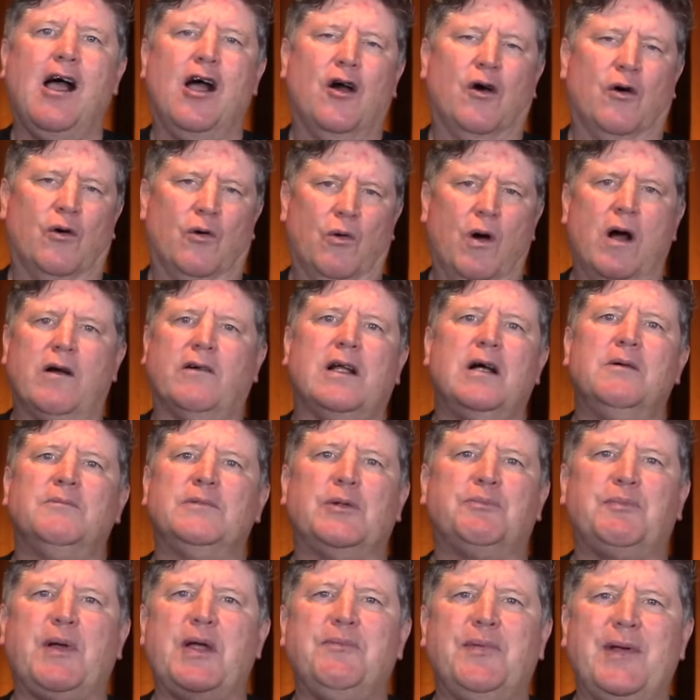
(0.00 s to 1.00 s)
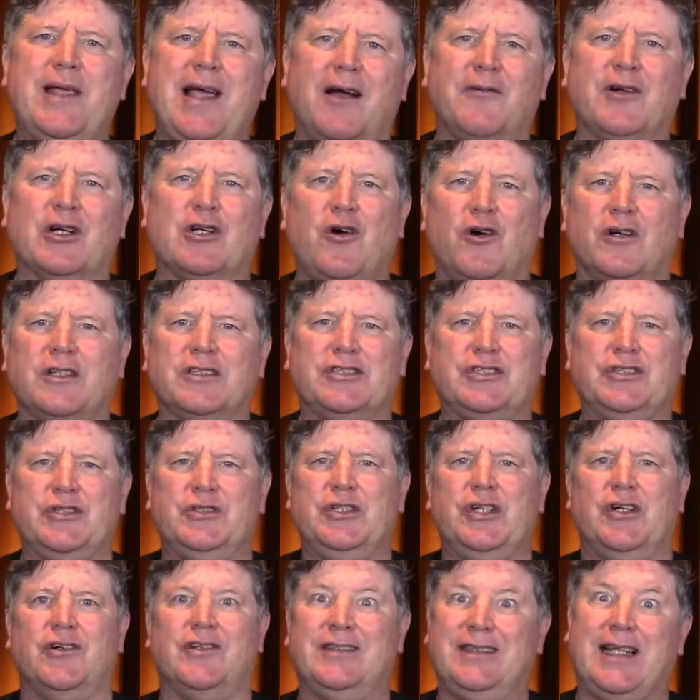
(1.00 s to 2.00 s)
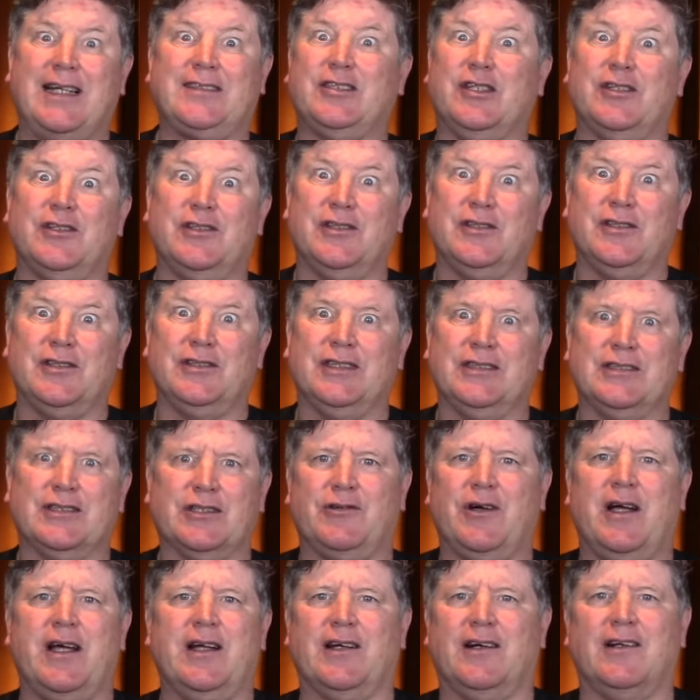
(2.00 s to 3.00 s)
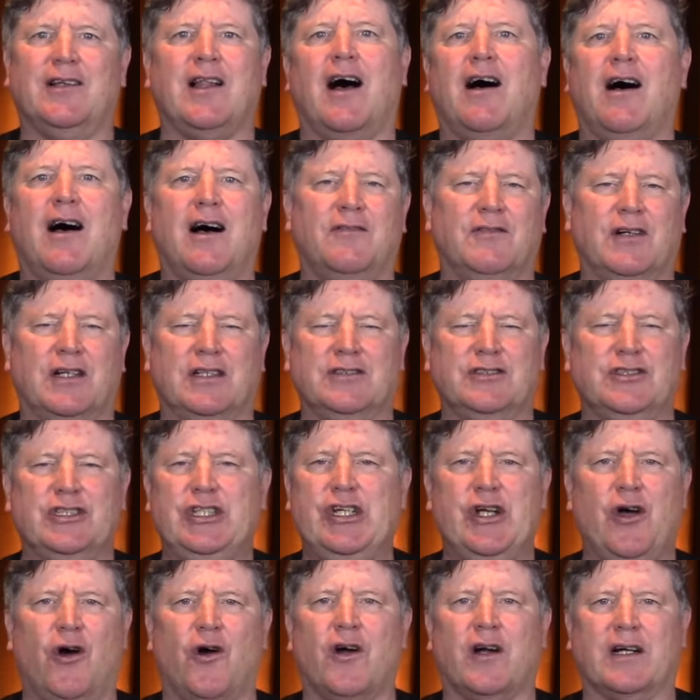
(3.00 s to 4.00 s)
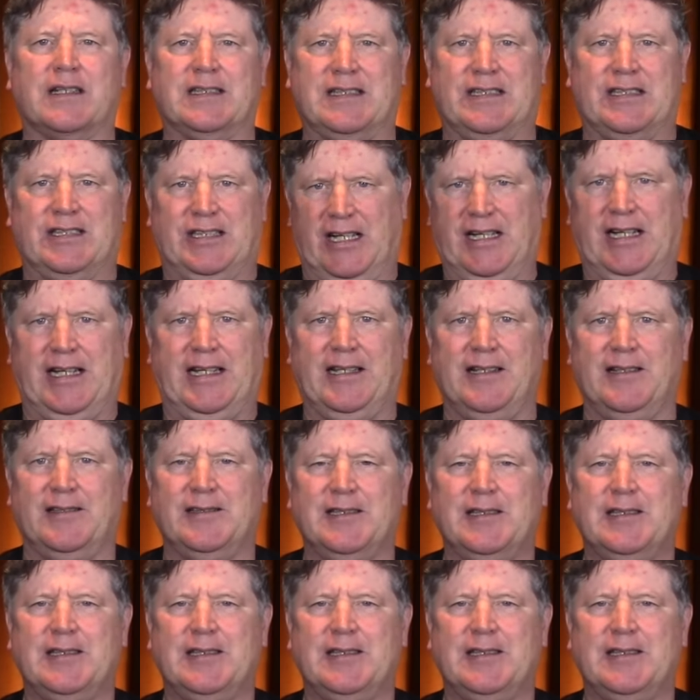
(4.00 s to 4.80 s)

Welcome to P P I Recording Studio, nestled in the cradle of New York City.